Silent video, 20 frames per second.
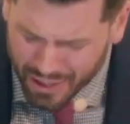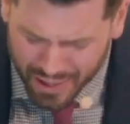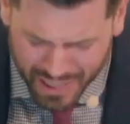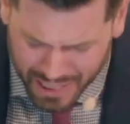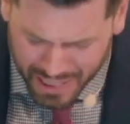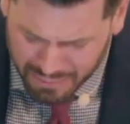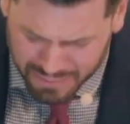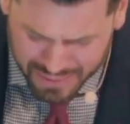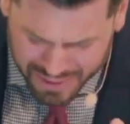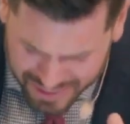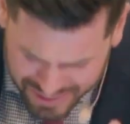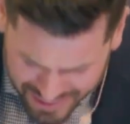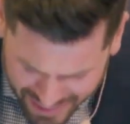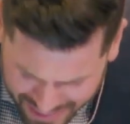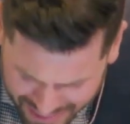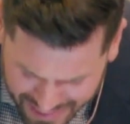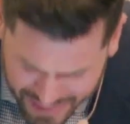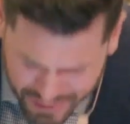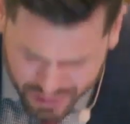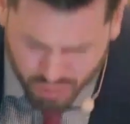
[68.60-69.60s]
him
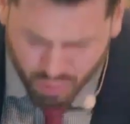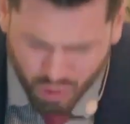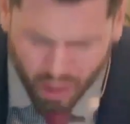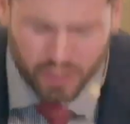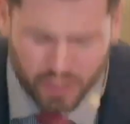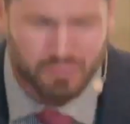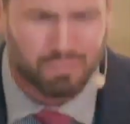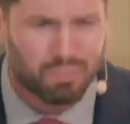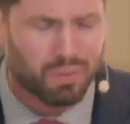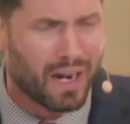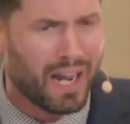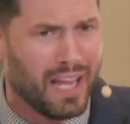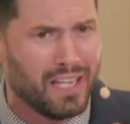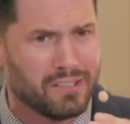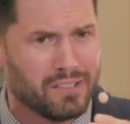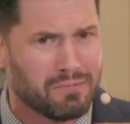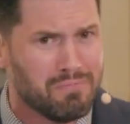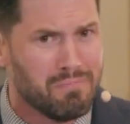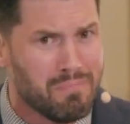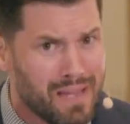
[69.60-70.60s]
saying to us,
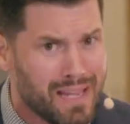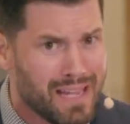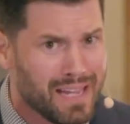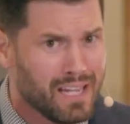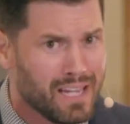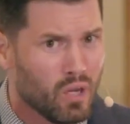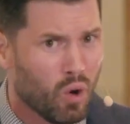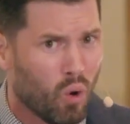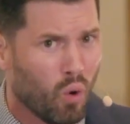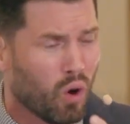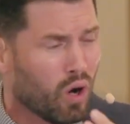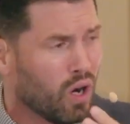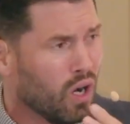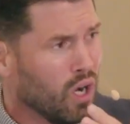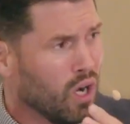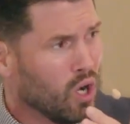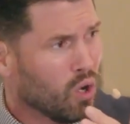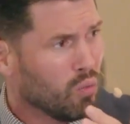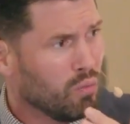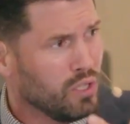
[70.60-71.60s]
Praise me or
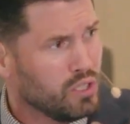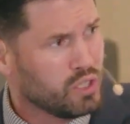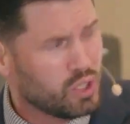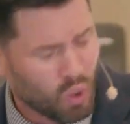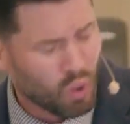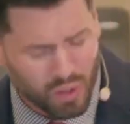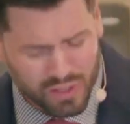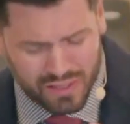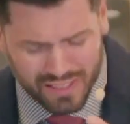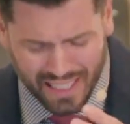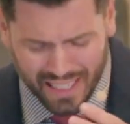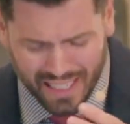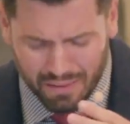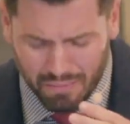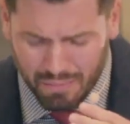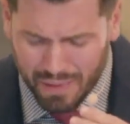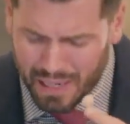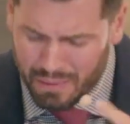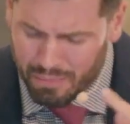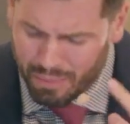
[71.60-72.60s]
rejoice in
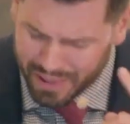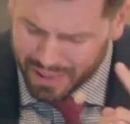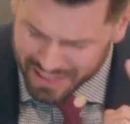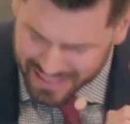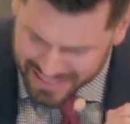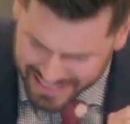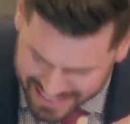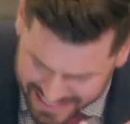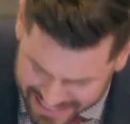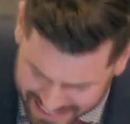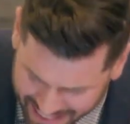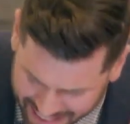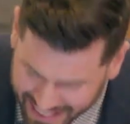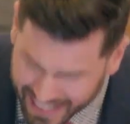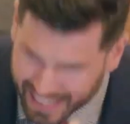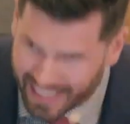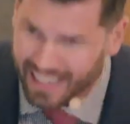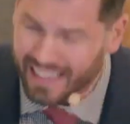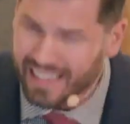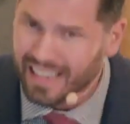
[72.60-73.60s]
me, but
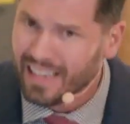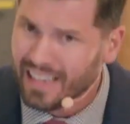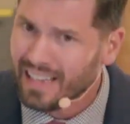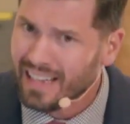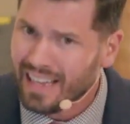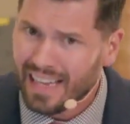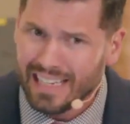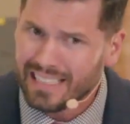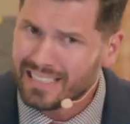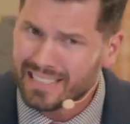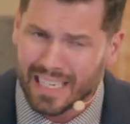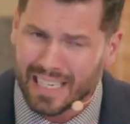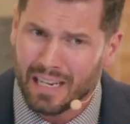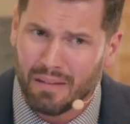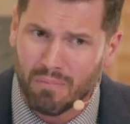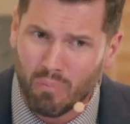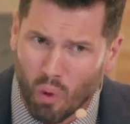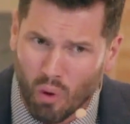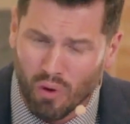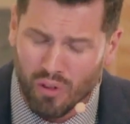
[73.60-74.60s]
instead, he's saying
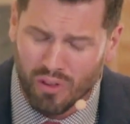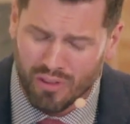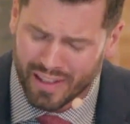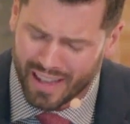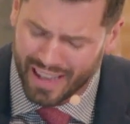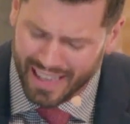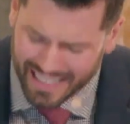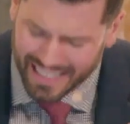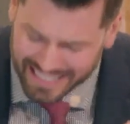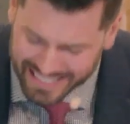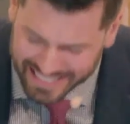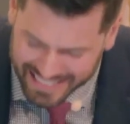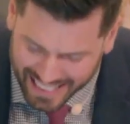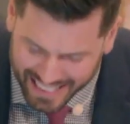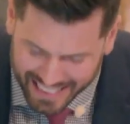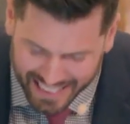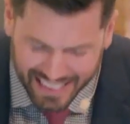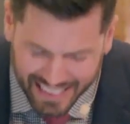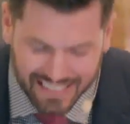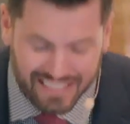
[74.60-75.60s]
more than that. Instead,
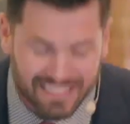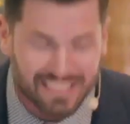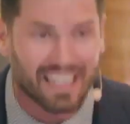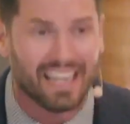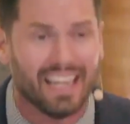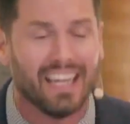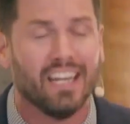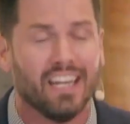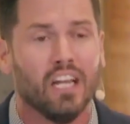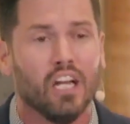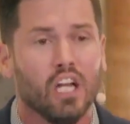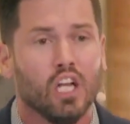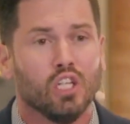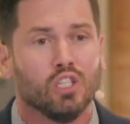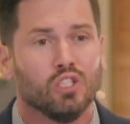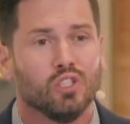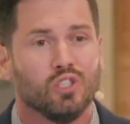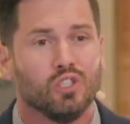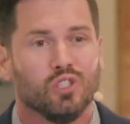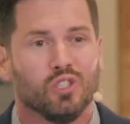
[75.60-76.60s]
he's saying,
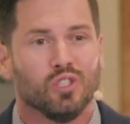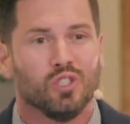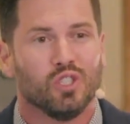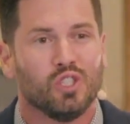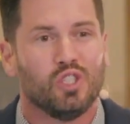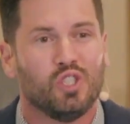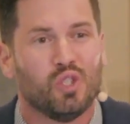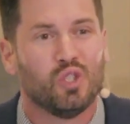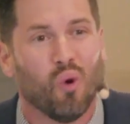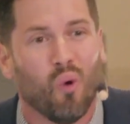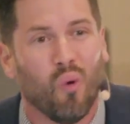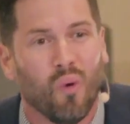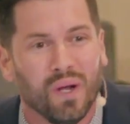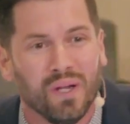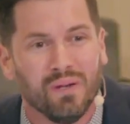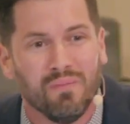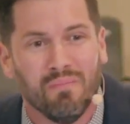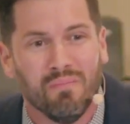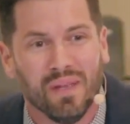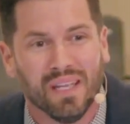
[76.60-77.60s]

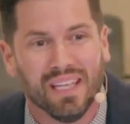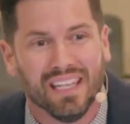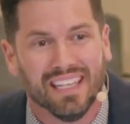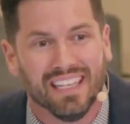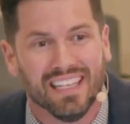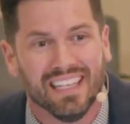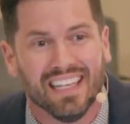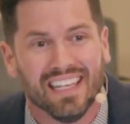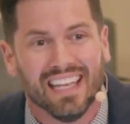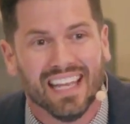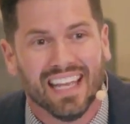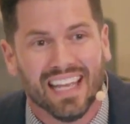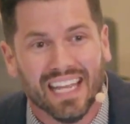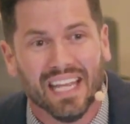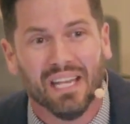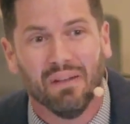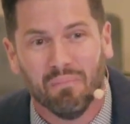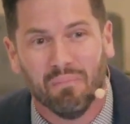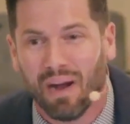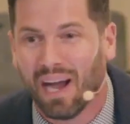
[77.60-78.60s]
Join me
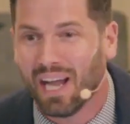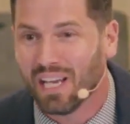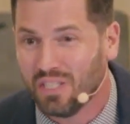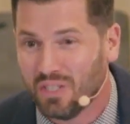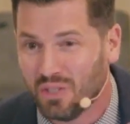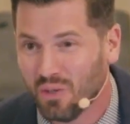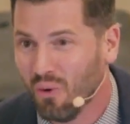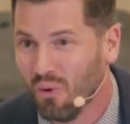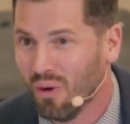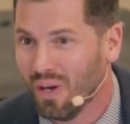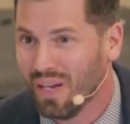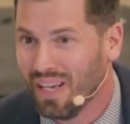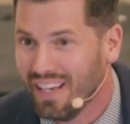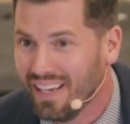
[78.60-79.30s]
in my joy.